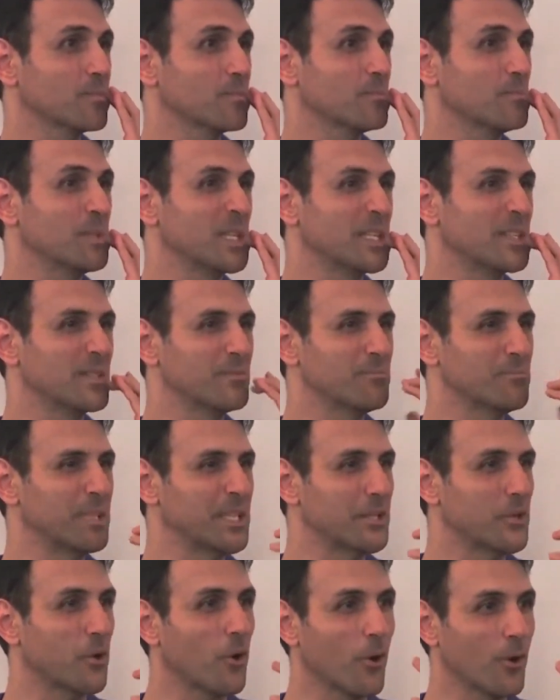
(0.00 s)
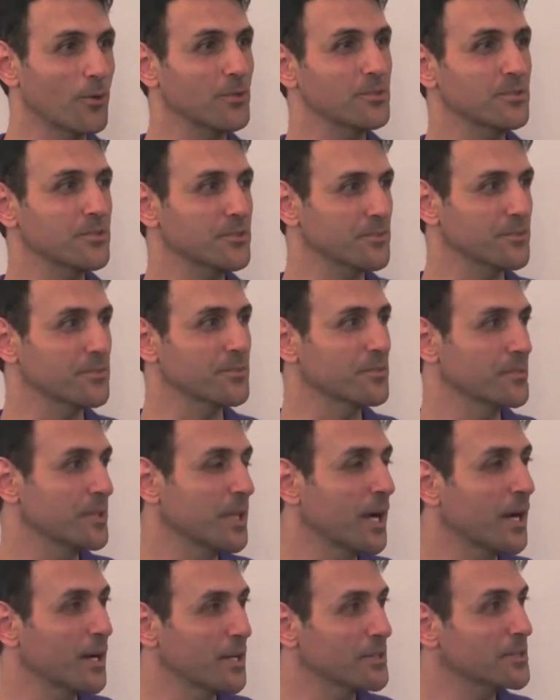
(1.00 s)
because
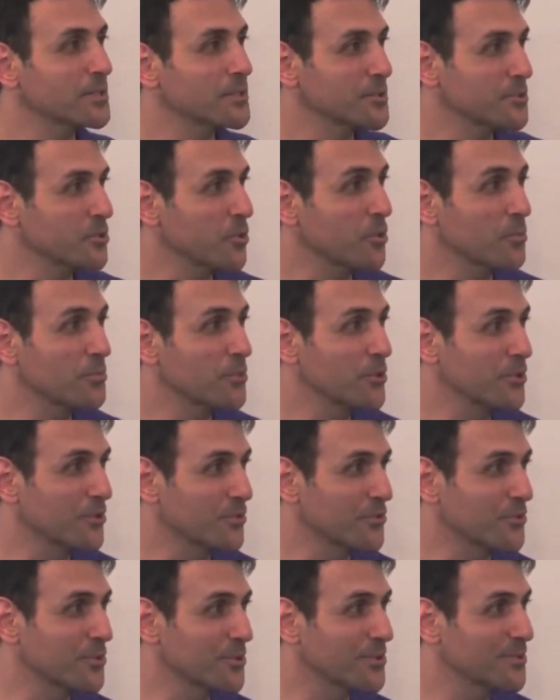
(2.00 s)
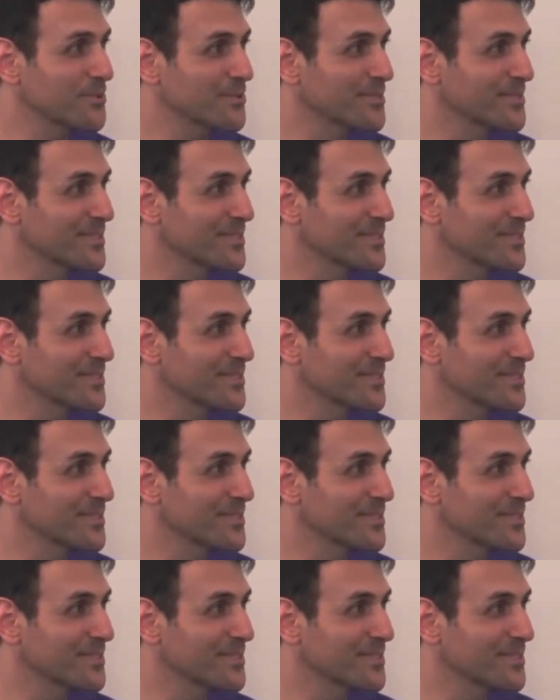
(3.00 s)
the heart is so beautiful